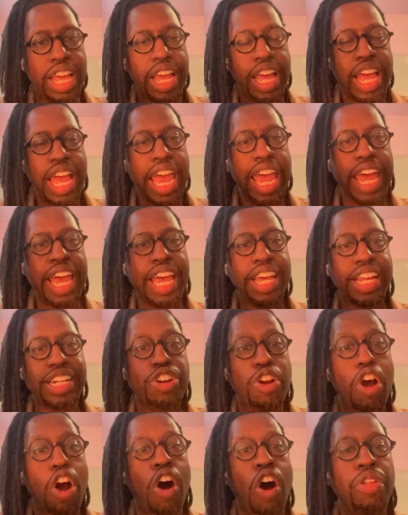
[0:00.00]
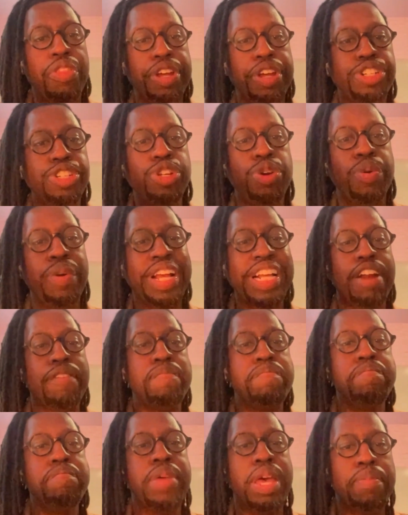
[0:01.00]
And all they're doing is
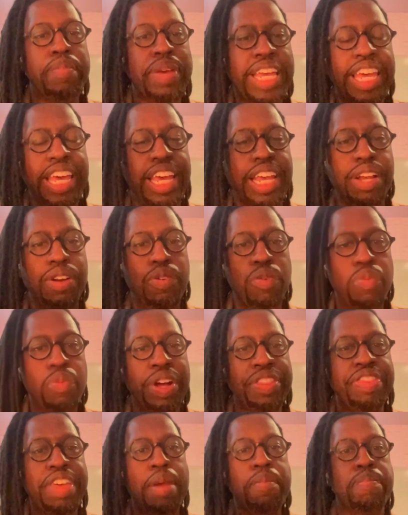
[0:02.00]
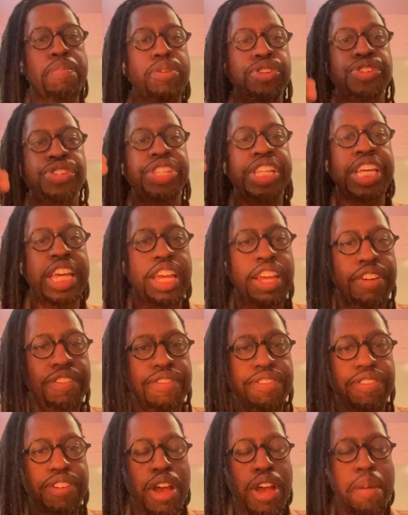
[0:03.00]
mimicking what they perceive
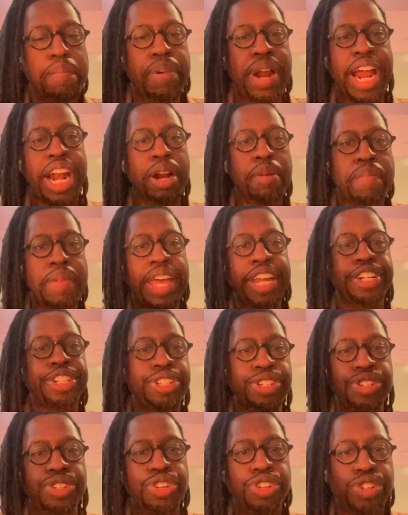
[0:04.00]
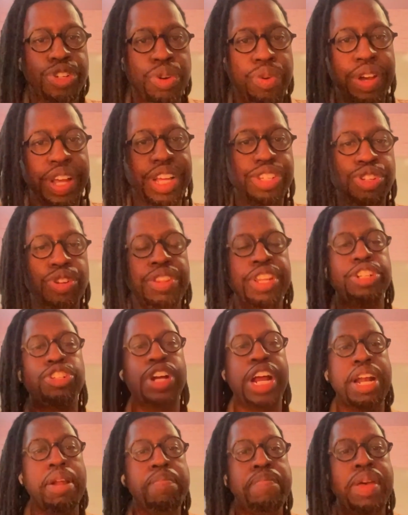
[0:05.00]
product managers are doing. So they're trying
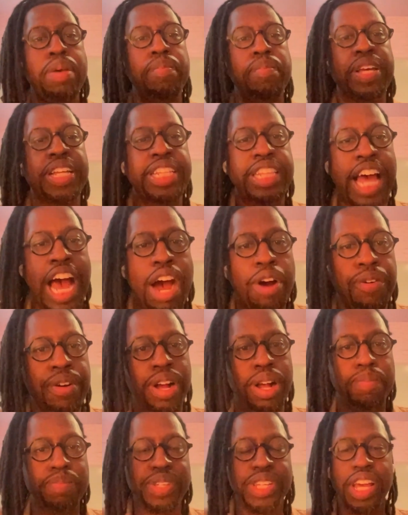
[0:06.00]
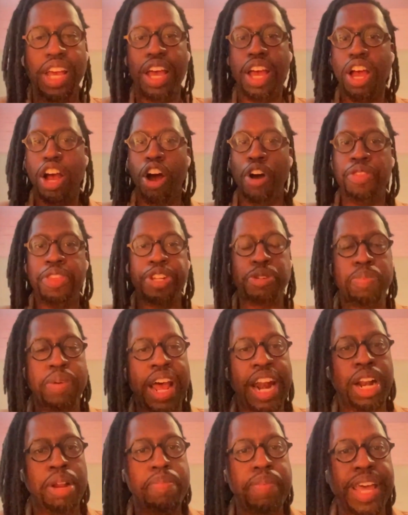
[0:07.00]
to mimic the outcomes. Oh, this
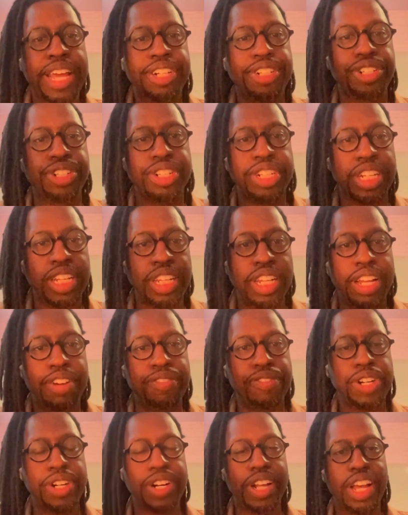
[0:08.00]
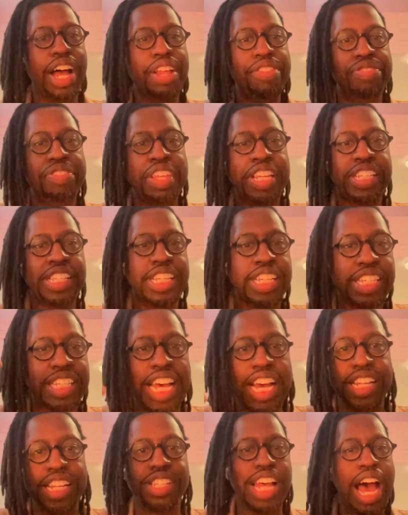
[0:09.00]
product manager delivered this
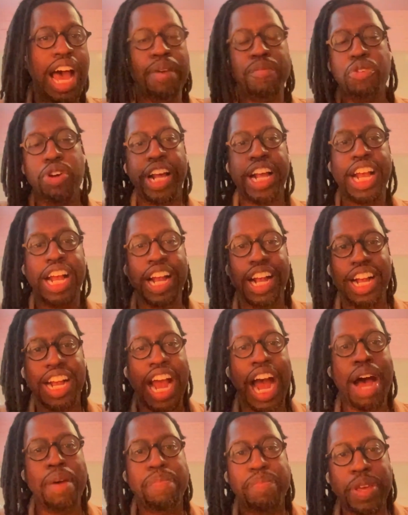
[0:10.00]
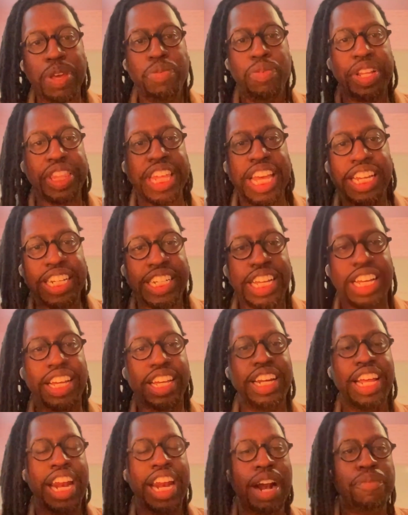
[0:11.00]
success. I'm going to copy what they did
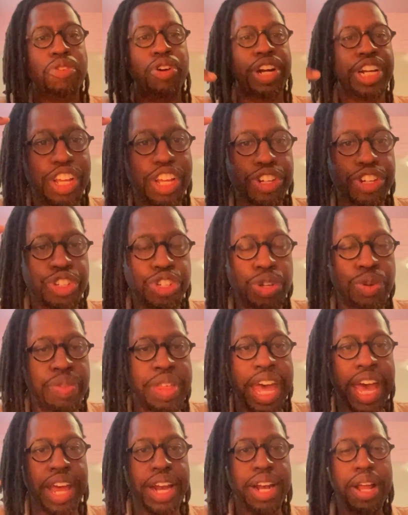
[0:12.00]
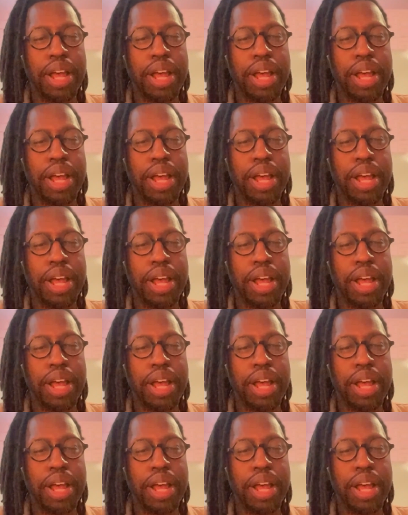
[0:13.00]
and I'm going to do that.